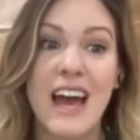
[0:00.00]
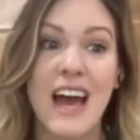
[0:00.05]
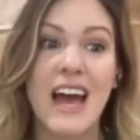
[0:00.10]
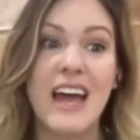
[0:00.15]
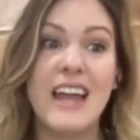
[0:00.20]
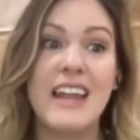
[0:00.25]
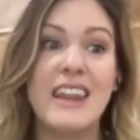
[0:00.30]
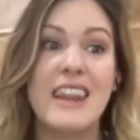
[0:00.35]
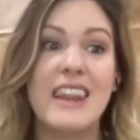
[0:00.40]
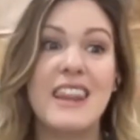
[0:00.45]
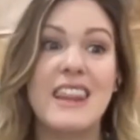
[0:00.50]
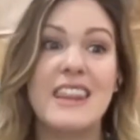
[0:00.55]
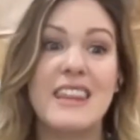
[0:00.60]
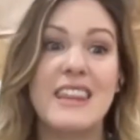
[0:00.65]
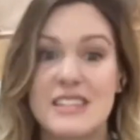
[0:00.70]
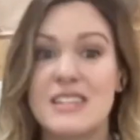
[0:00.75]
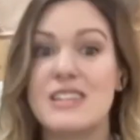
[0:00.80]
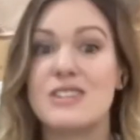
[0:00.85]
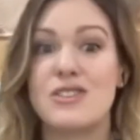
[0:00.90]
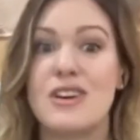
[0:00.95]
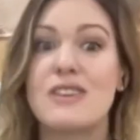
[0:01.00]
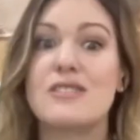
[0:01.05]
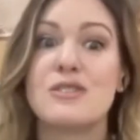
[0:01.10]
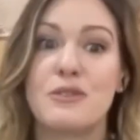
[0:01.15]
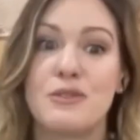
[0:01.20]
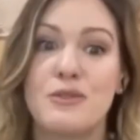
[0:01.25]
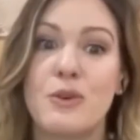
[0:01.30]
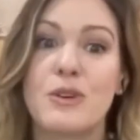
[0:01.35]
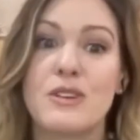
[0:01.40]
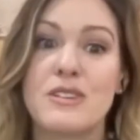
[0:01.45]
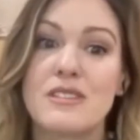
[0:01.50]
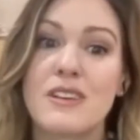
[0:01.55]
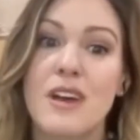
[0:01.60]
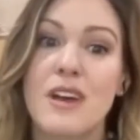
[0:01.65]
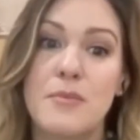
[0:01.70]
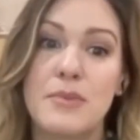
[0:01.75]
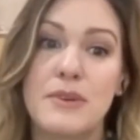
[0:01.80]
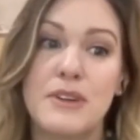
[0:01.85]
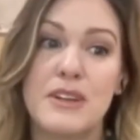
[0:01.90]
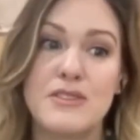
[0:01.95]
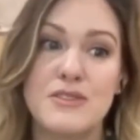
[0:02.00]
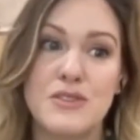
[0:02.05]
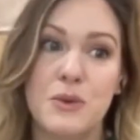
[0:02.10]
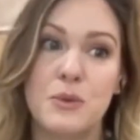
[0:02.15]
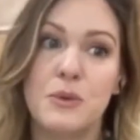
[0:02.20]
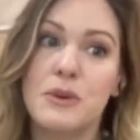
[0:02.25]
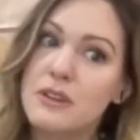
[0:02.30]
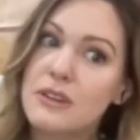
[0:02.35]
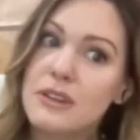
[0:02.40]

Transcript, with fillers: And this has also forced companies who are a